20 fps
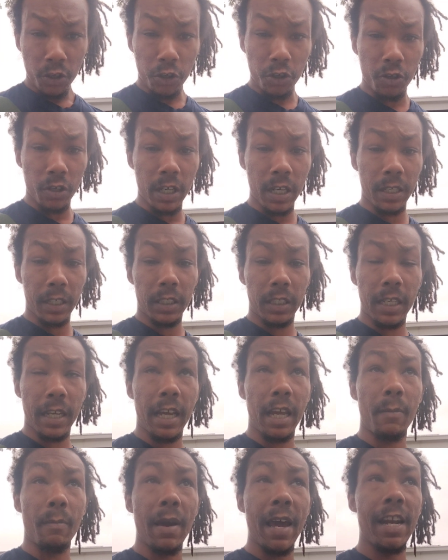you'll
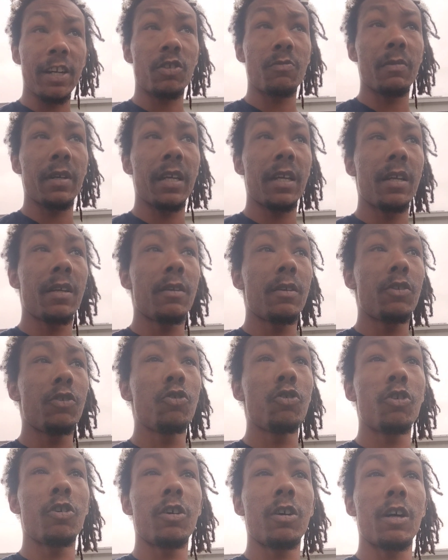understand management,
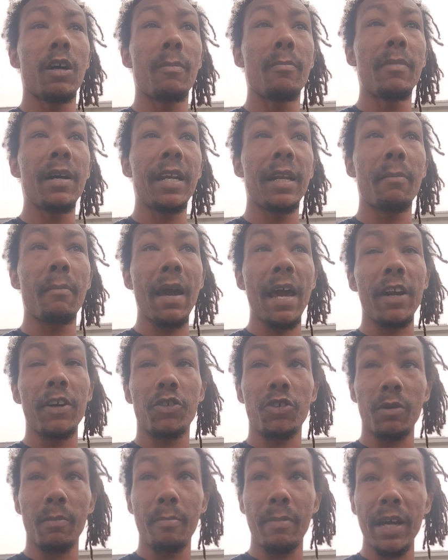you're a money
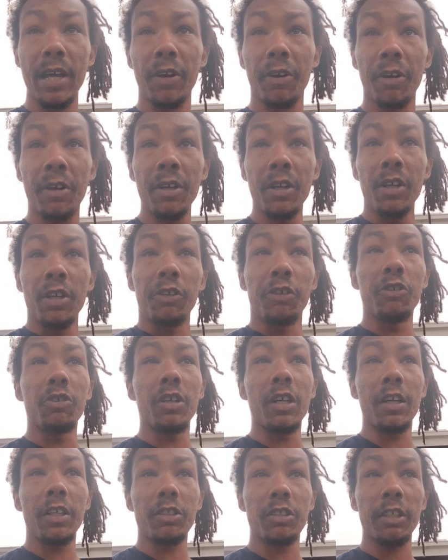manager better,
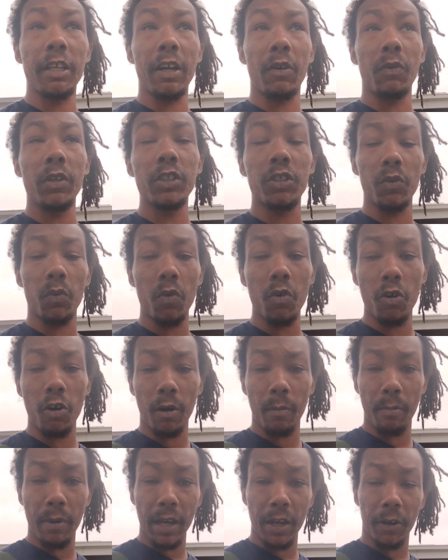you'll understand risk
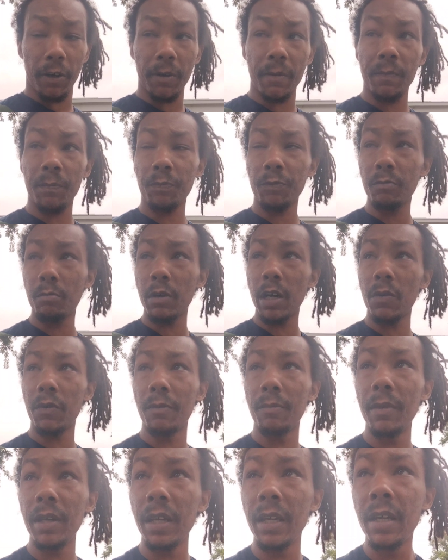reward better. But
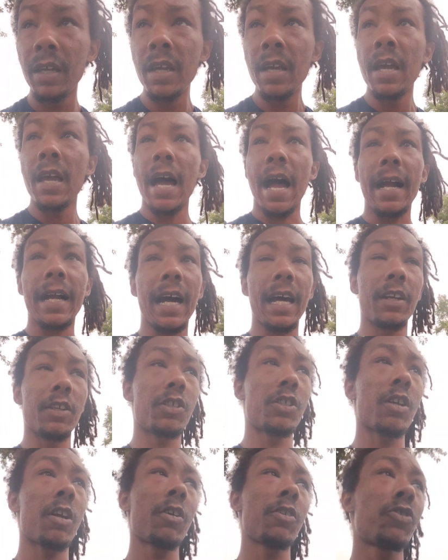with me, I got a
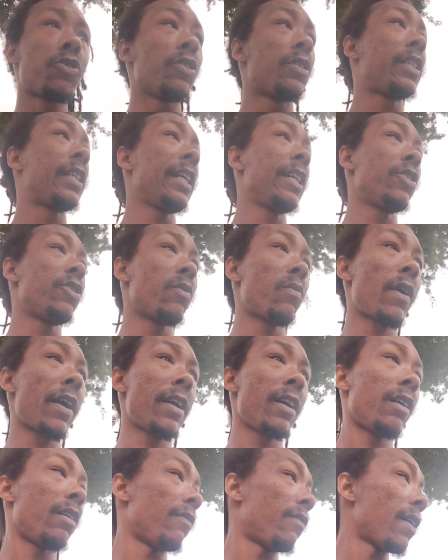certain strategic
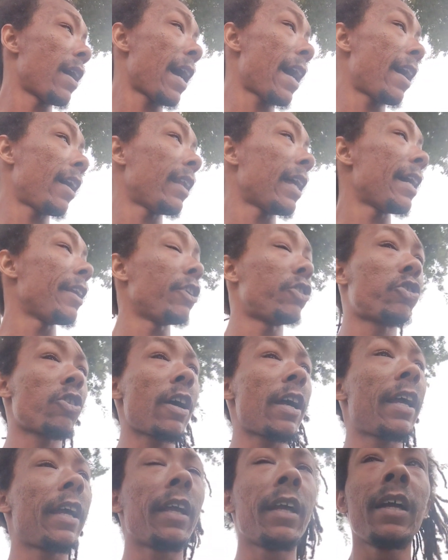way of how I like to
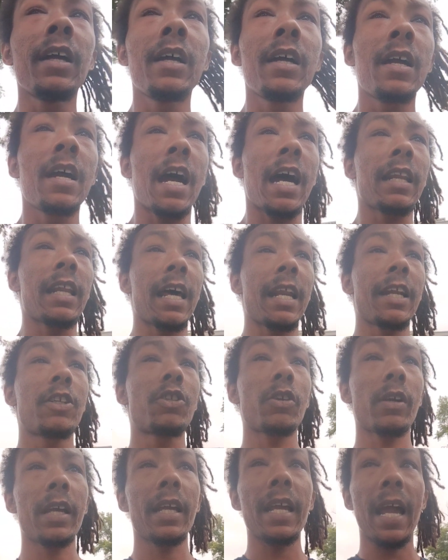trade. I like to
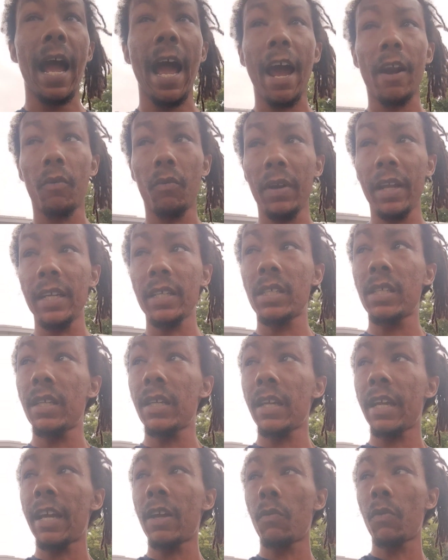trade high risk
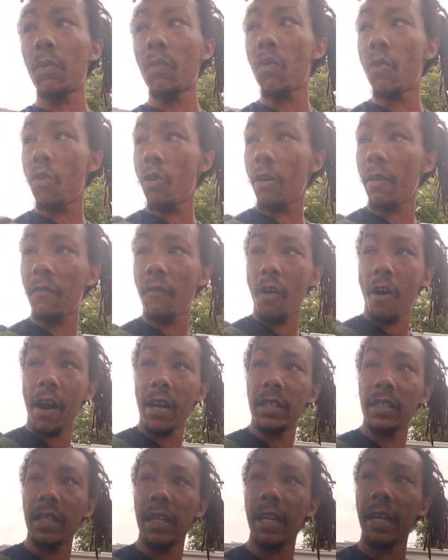and reward as far
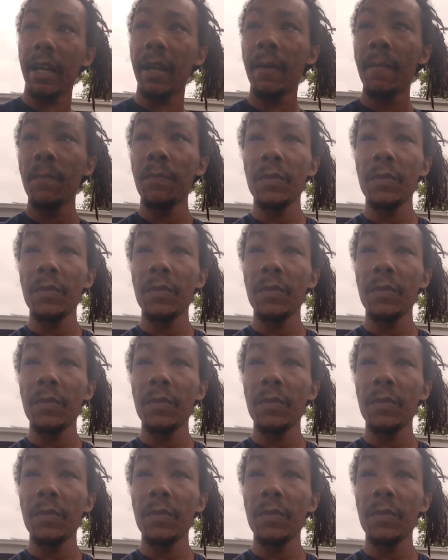as in.